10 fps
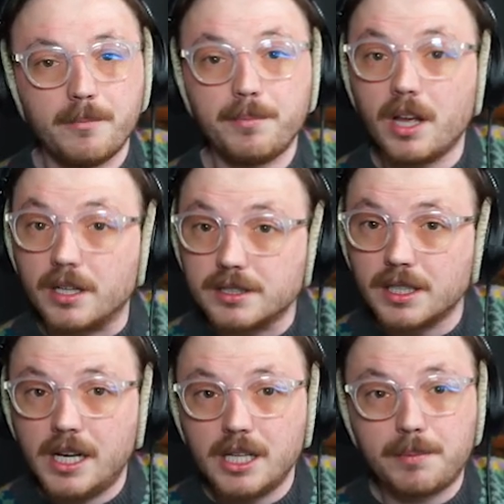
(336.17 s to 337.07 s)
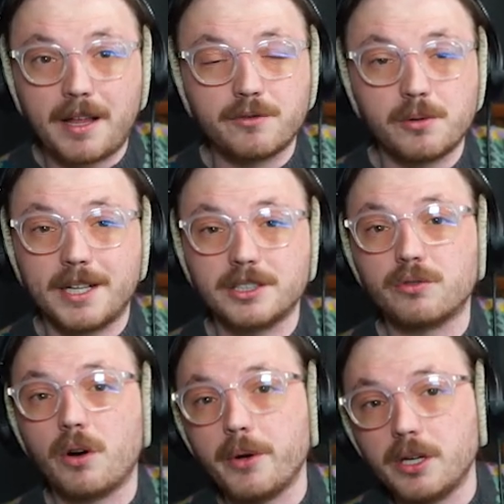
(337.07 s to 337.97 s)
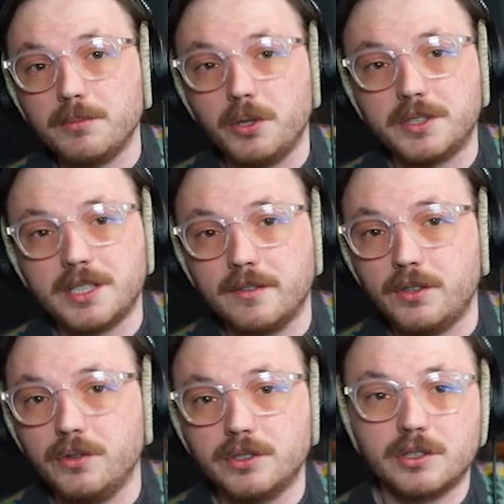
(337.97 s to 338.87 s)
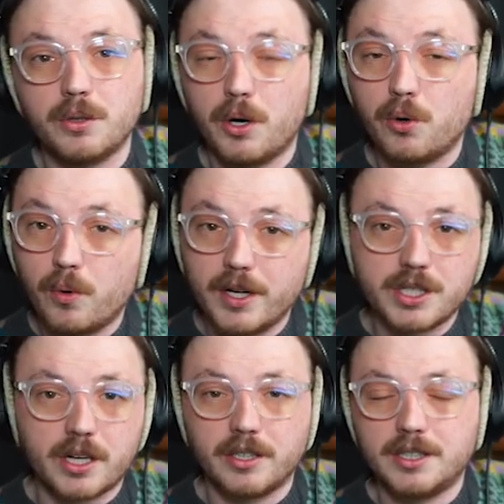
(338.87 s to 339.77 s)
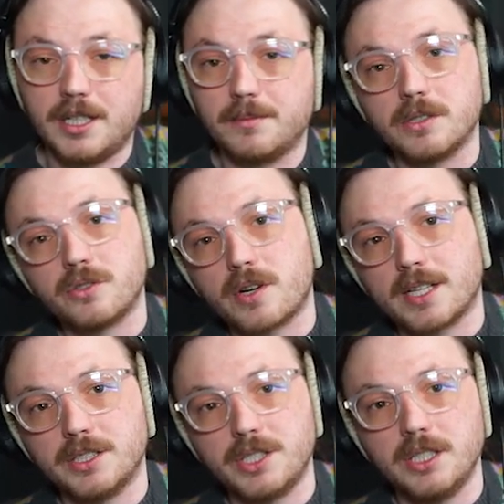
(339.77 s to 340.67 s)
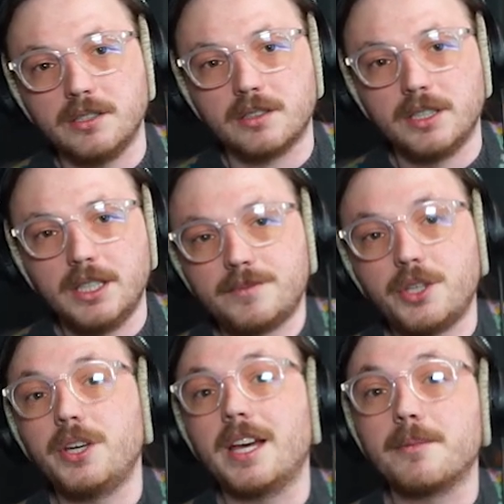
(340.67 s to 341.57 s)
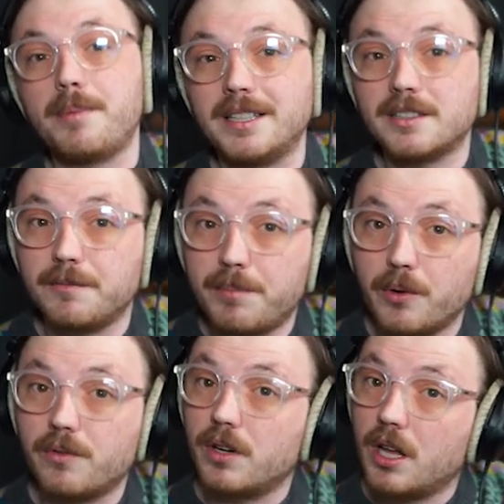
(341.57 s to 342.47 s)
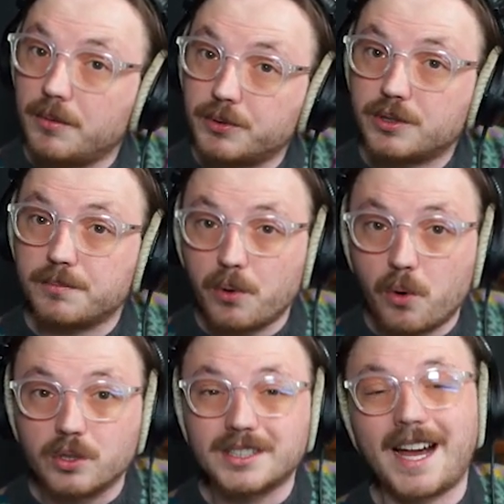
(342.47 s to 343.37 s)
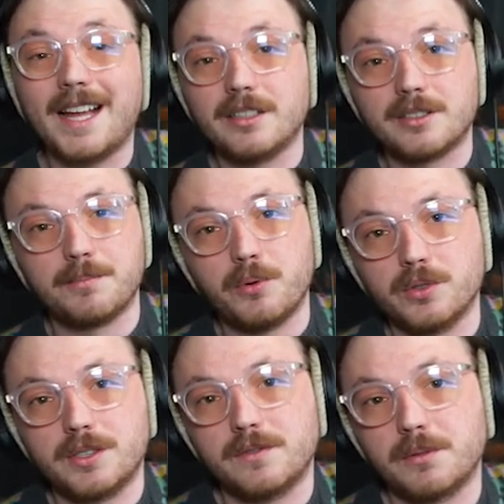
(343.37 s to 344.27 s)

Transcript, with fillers: Plus, the platform has a growing community of users who are always sharing tips and strategies so you get the best of both reliable support and a supportive